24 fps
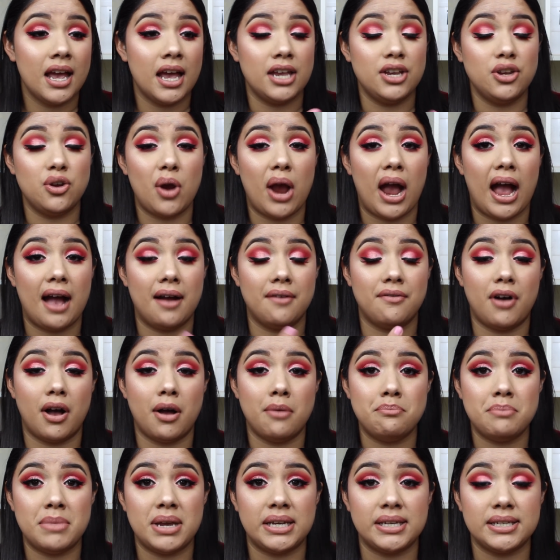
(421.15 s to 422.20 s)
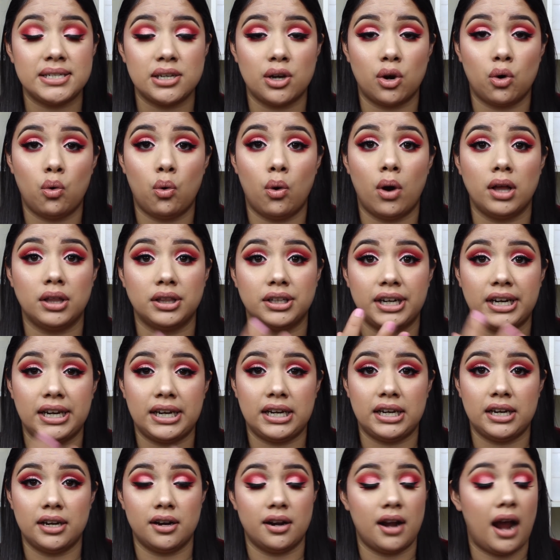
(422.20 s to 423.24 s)
and you have amazing quality
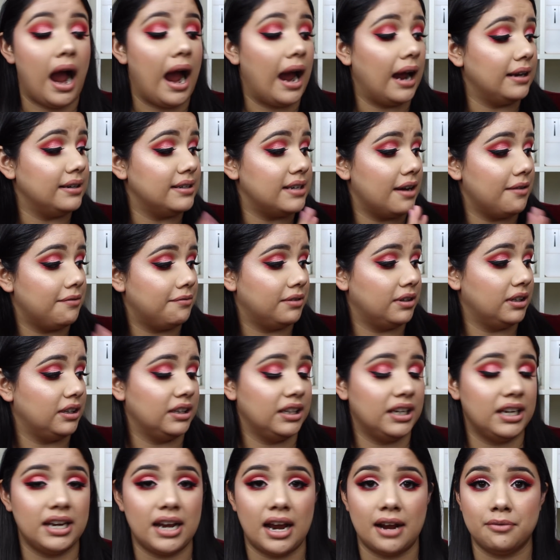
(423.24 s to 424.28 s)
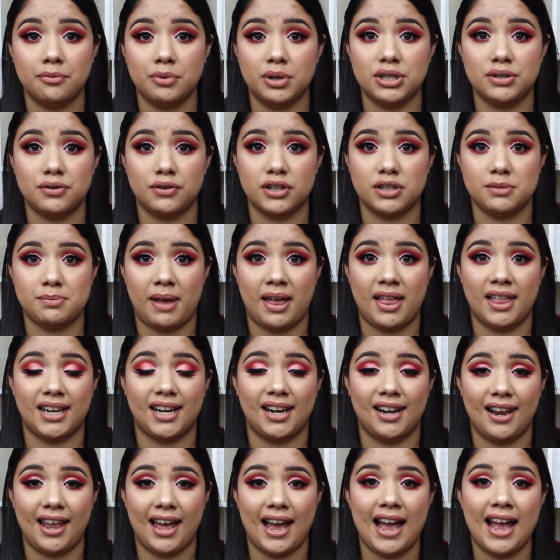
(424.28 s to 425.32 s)
here. I reach for this palette
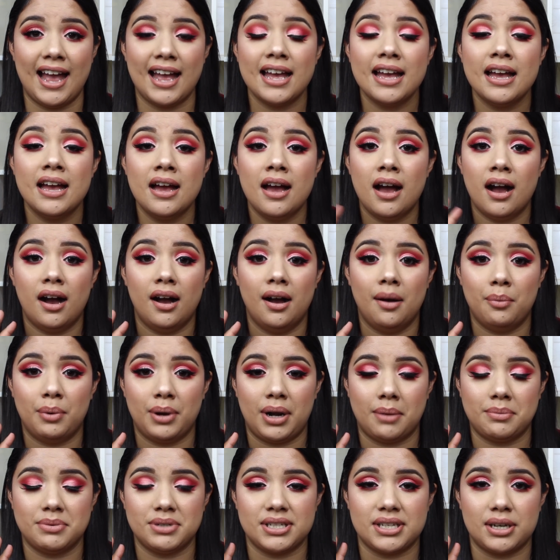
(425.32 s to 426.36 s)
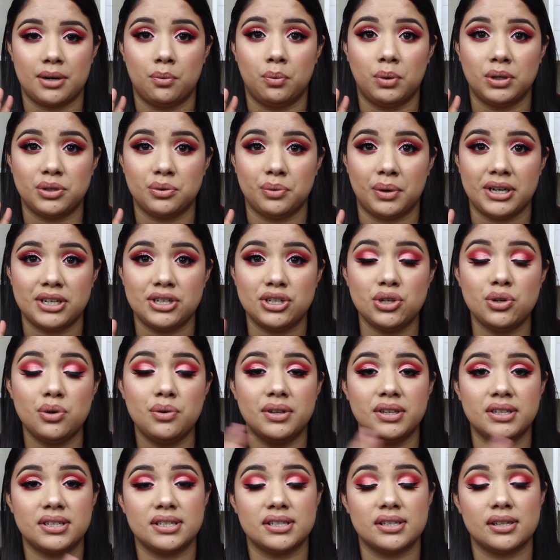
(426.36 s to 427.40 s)
a lot when I'm just like, what do I do?
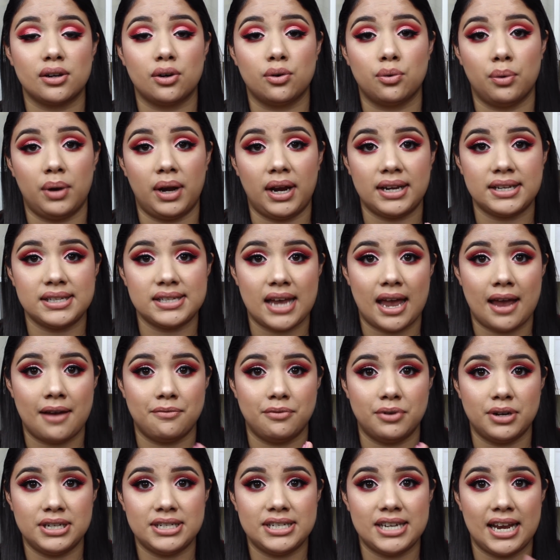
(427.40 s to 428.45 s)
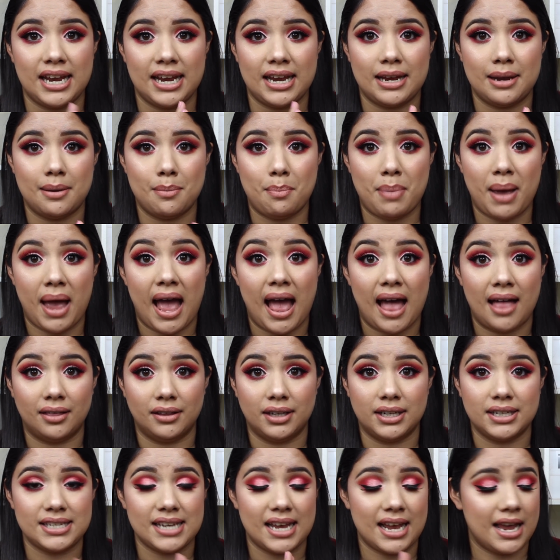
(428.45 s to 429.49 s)
This is a great everyday
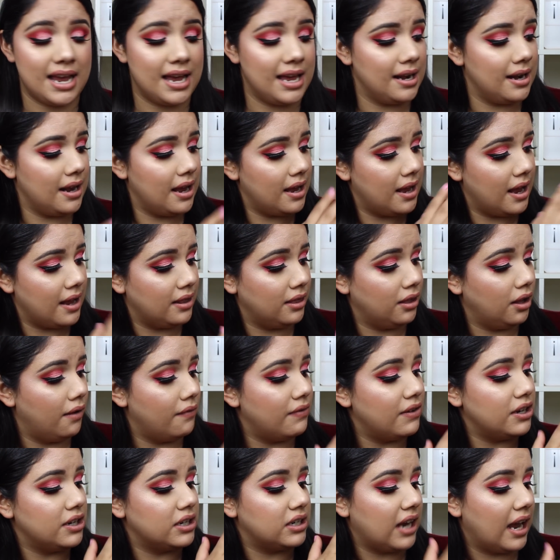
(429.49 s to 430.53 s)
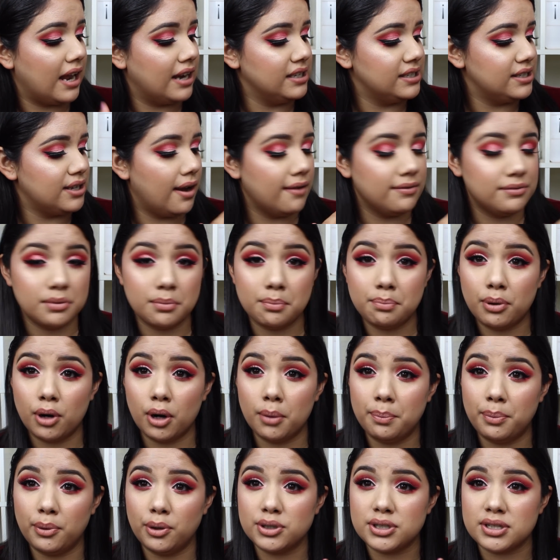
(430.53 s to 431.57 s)
palette, and I love that you kind of still have some
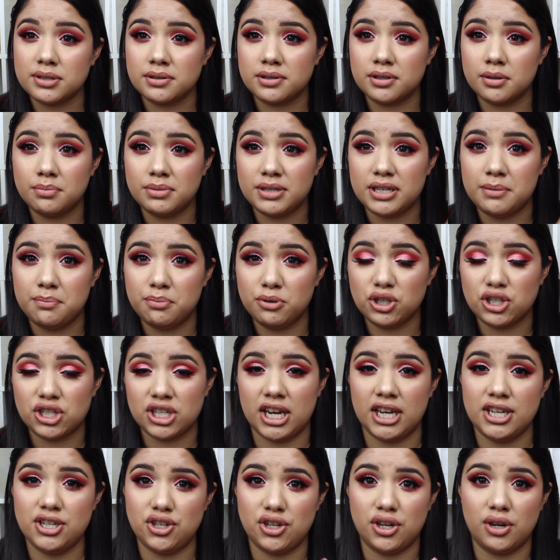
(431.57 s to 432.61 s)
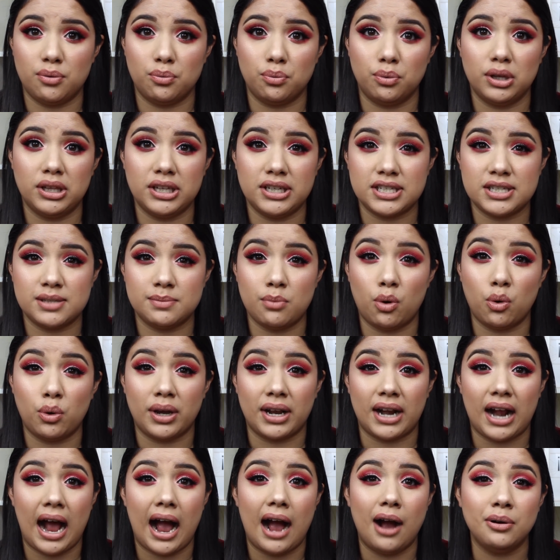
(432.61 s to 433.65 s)
purples and some deeper shades. You can really smoke
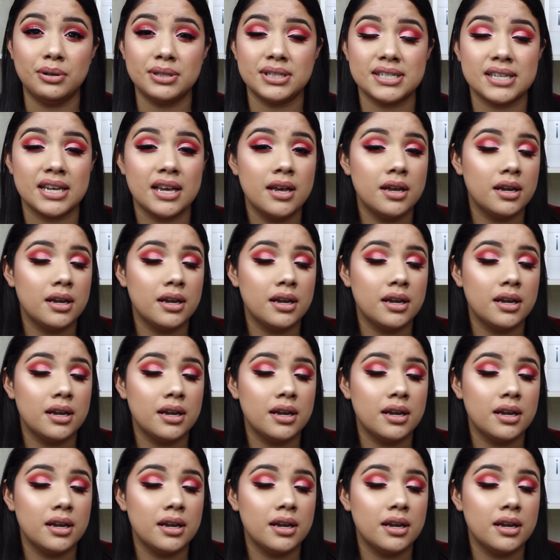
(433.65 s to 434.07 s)
it out,